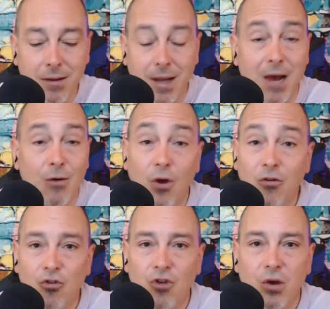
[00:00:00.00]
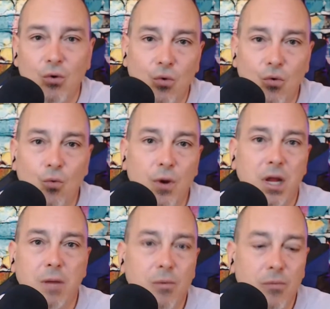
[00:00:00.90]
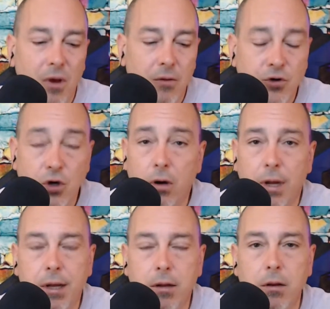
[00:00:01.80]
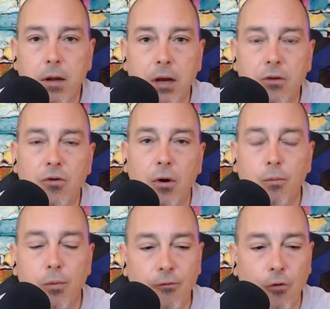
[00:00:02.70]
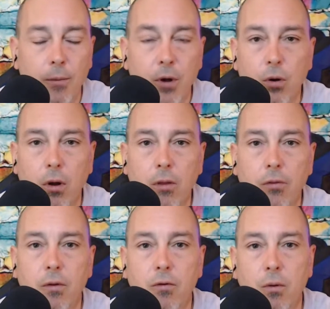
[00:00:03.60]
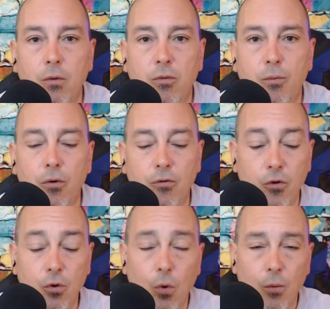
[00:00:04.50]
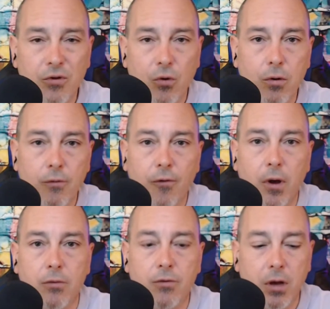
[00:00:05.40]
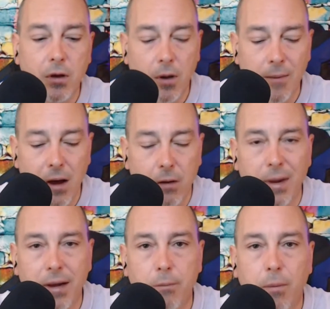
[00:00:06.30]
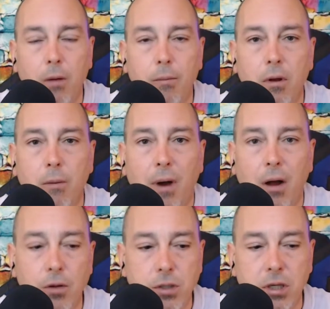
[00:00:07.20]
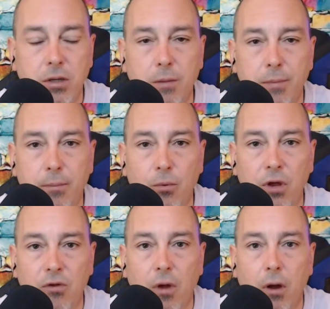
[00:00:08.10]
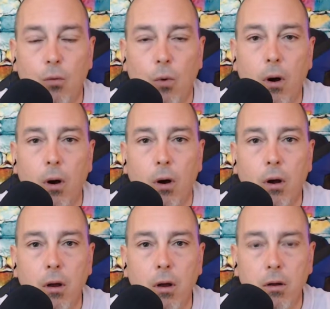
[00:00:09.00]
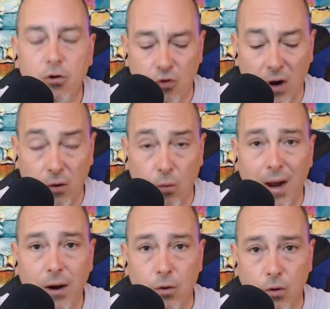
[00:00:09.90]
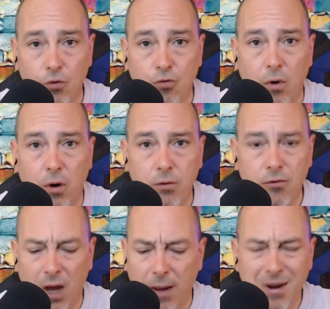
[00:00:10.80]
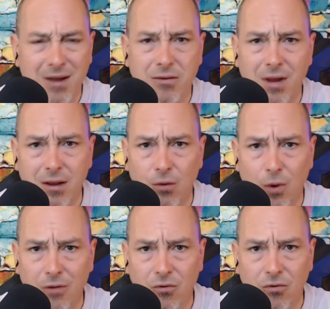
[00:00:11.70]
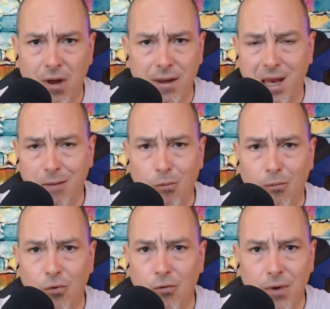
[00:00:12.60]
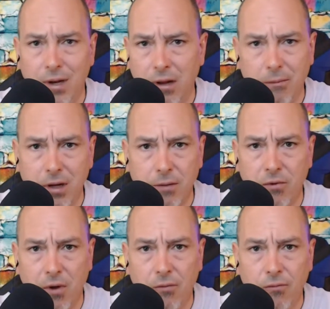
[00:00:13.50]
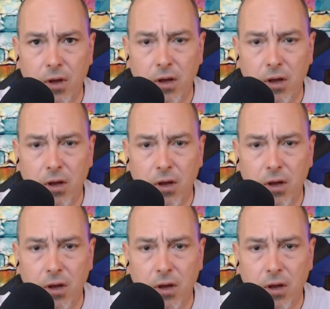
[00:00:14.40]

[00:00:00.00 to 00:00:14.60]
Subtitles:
Can Russell J. Gould redeem himself? Sure, he can start performing on all the things he was supposed to do, or return the funds. He can come out and make a public apology to the people he's done wrong. Try to right all those wrongs. I'm not saying that Russell's not capable of redeeming himself.